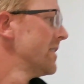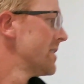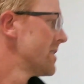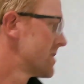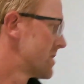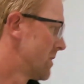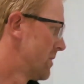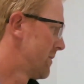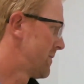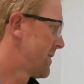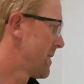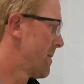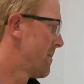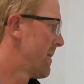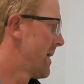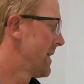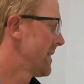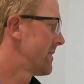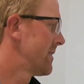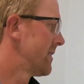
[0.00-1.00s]
So if they're
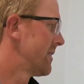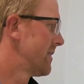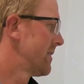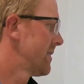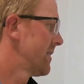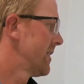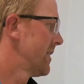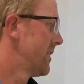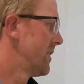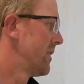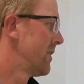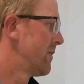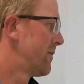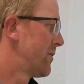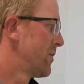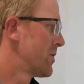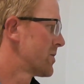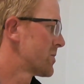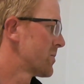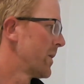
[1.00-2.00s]
mated in the
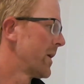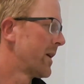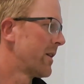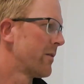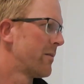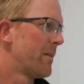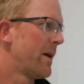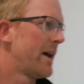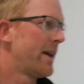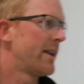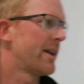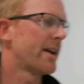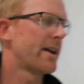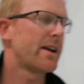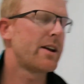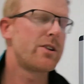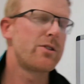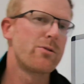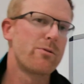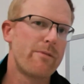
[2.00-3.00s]
first week of mating
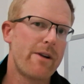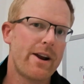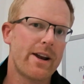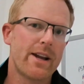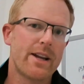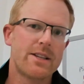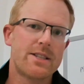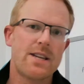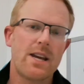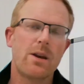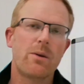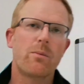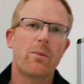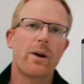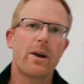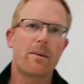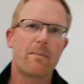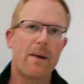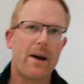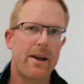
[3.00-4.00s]
and you're running a
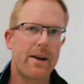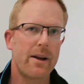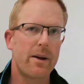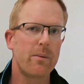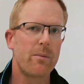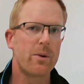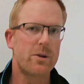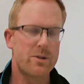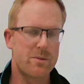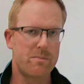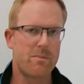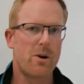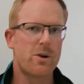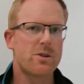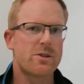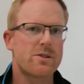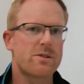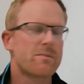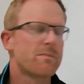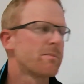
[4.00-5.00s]
10-week mating, which
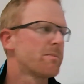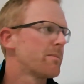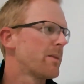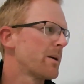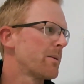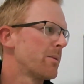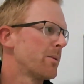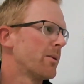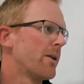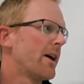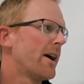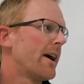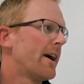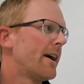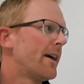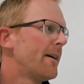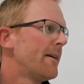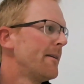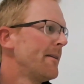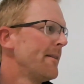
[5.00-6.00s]
most people
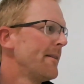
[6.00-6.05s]
are,